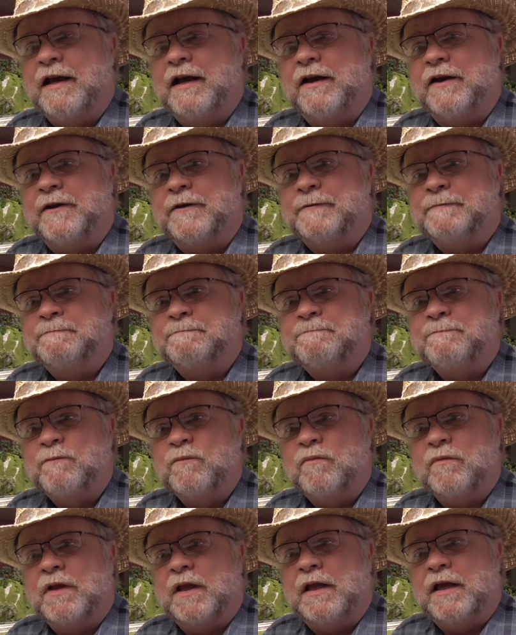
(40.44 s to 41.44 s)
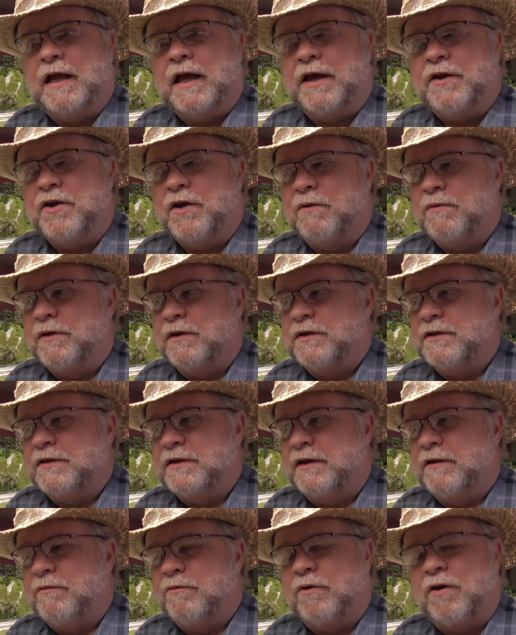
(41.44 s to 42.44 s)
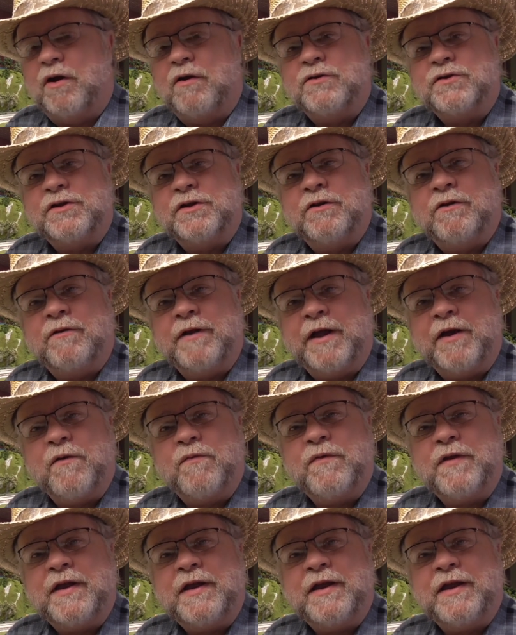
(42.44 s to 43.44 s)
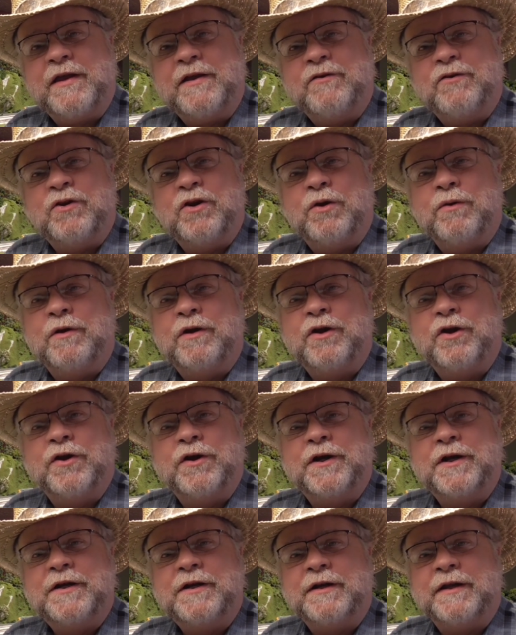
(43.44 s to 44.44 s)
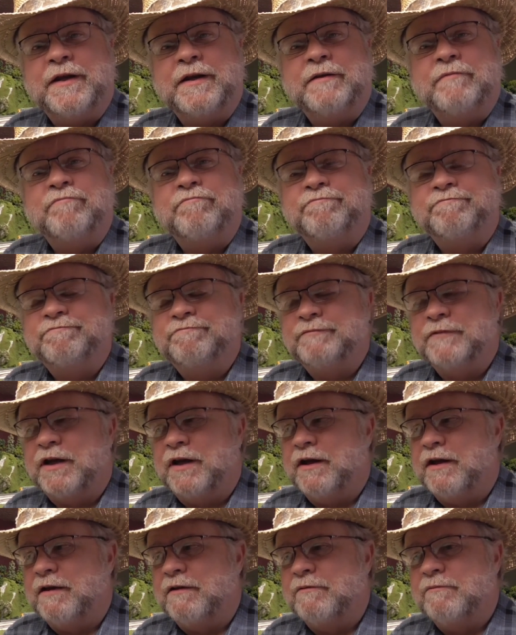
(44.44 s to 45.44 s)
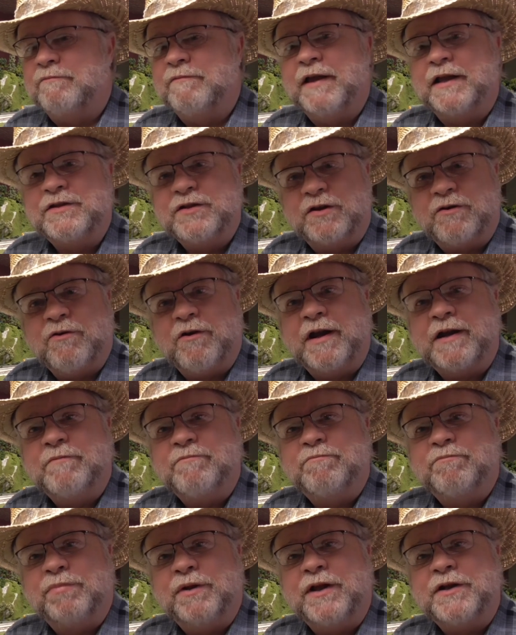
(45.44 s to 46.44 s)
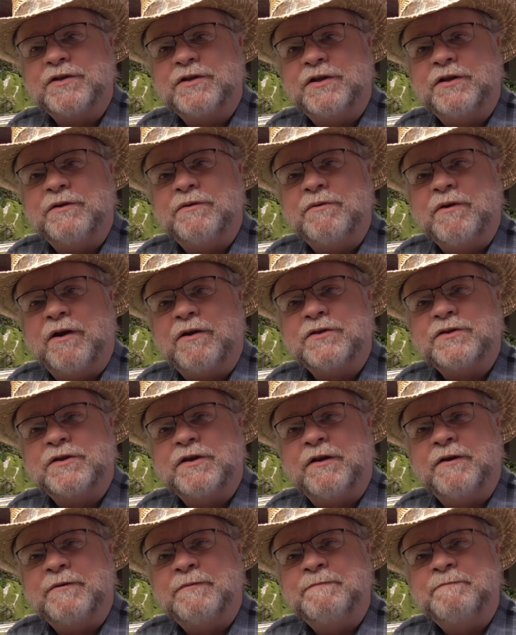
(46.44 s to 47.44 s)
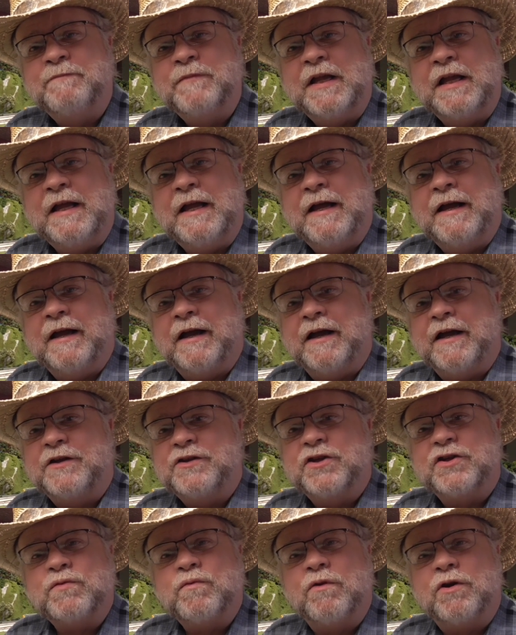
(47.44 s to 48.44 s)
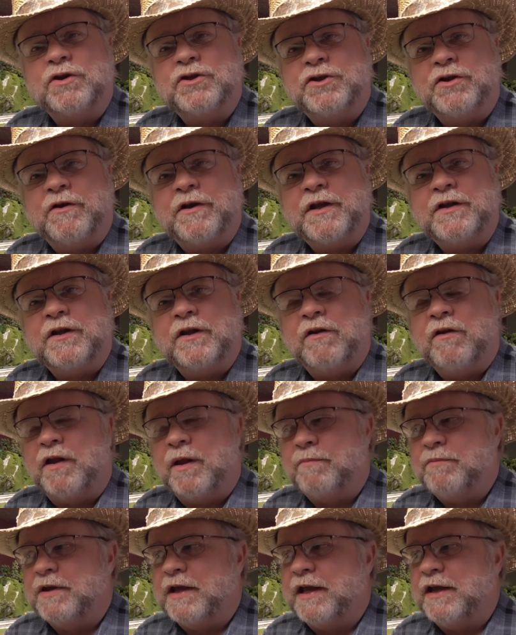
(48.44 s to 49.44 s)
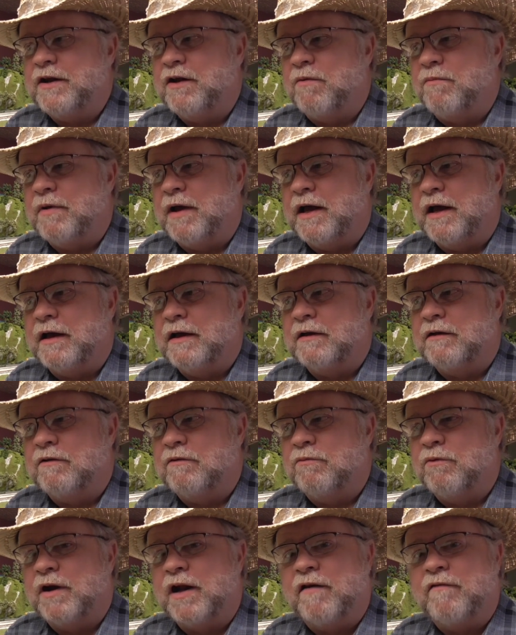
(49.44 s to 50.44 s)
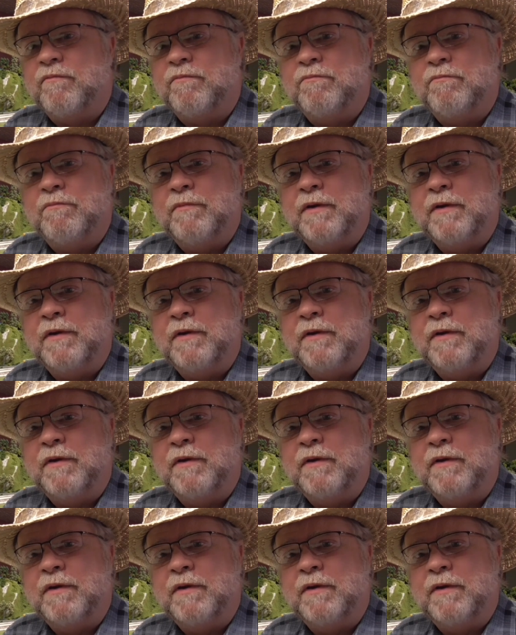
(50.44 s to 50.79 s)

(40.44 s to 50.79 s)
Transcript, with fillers: Um, I know that uh, we're all still healthy and doing good, and uh, that's a great plus two also. I just want to show you a little update on my what I've